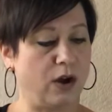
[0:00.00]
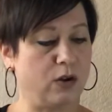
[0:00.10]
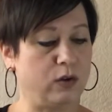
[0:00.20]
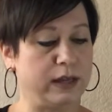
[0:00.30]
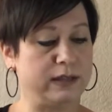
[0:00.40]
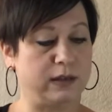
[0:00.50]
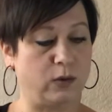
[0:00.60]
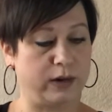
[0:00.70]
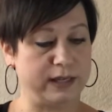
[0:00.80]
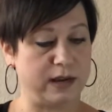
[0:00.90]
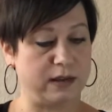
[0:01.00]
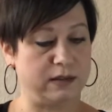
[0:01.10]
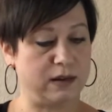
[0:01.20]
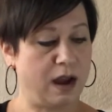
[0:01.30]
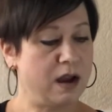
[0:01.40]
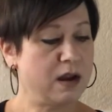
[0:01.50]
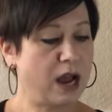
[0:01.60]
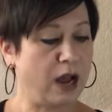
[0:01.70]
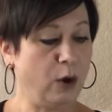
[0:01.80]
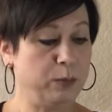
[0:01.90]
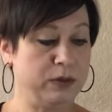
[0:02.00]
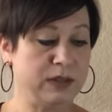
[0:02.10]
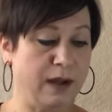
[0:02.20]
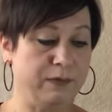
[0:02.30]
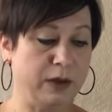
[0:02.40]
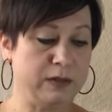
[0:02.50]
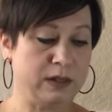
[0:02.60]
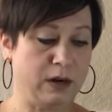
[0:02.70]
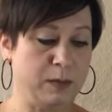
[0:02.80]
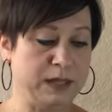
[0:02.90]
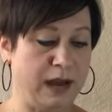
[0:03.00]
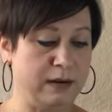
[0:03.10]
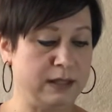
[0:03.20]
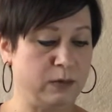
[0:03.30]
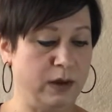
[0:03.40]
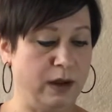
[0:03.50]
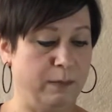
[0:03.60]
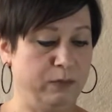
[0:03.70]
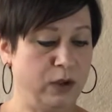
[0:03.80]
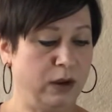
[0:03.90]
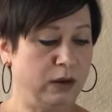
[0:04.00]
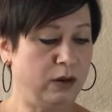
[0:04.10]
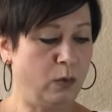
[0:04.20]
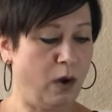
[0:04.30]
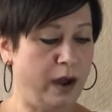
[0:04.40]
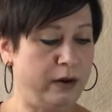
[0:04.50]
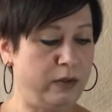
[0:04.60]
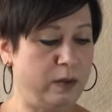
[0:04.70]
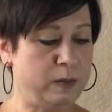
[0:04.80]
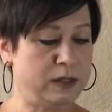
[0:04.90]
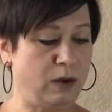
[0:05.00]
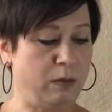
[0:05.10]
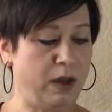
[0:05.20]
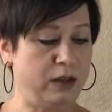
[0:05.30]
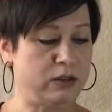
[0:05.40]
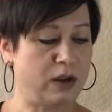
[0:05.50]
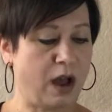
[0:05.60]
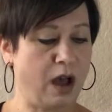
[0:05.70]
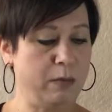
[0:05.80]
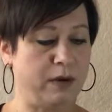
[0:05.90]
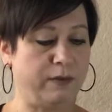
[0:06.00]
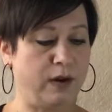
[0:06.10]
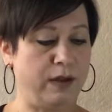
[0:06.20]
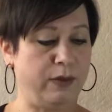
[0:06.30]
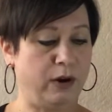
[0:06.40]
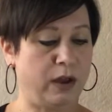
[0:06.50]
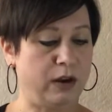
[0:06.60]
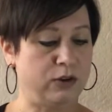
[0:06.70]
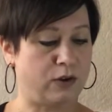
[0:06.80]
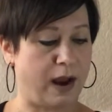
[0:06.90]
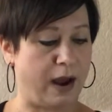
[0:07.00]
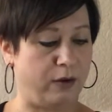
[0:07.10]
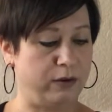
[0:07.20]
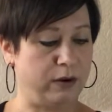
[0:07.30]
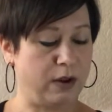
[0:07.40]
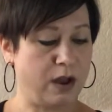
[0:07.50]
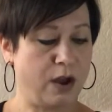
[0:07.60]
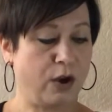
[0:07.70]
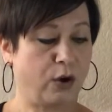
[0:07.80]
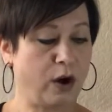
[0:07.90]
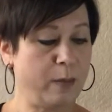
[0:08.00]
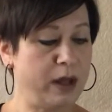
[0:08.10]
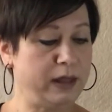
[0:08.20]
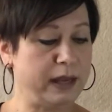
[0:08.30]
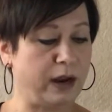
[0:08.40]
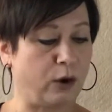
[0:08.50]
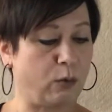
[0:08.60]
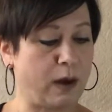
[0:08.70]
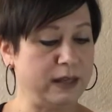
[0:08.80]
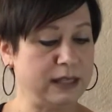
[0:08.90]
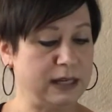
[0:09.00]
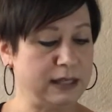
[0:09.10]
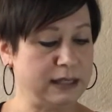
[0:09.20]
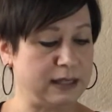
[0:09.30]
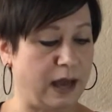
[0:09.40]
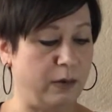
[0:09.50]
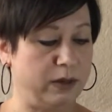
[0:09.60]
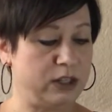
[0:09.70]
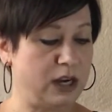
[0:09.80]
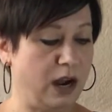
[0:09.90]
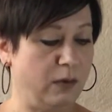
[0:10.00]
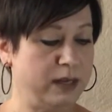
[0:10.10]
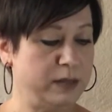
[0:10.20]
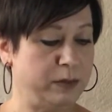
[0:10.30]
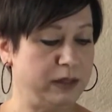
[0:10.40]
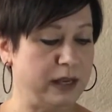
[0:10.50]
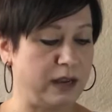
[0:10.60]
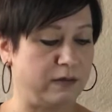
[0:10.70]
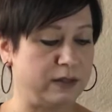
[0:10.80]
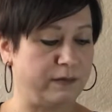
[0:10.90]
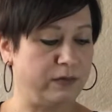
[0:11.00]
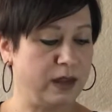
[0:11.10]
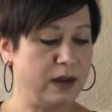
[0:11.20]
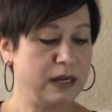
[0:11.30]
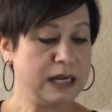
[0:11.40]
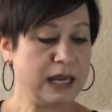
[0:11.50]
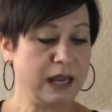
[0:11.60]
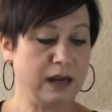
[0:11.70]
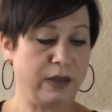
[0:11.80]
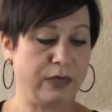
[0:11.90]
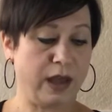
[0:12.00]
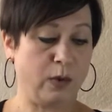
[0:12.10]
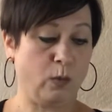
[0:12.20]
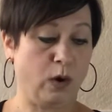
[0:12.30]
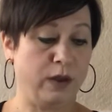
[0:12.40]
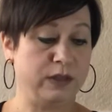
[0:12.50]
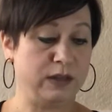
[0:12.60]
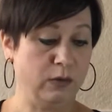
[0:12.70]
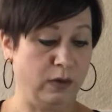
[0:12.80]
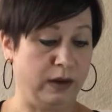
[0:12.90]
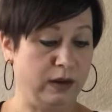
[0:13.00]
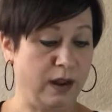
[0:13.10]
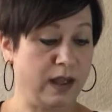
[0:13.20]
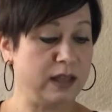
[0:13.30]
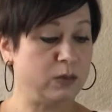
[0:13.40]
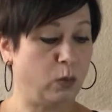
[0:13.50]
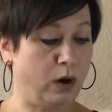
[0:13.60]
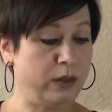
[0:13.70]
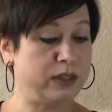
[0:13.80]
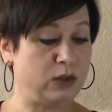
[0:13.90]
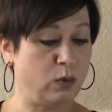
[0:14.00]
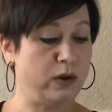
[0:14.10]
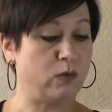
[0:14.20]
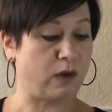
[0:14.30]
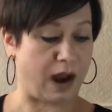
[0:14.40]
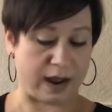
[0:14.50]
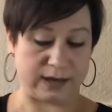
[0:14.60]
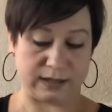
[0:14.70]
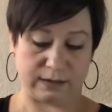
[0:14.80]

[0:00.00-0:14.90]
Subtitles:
Uncle Isidore teased. "I hope you taught those turnips how to swim. You're watering them so much, I'm afraid they're going to drown." Grandma Lena grunted and said what she always believed. Anything worth doing is worth doing right.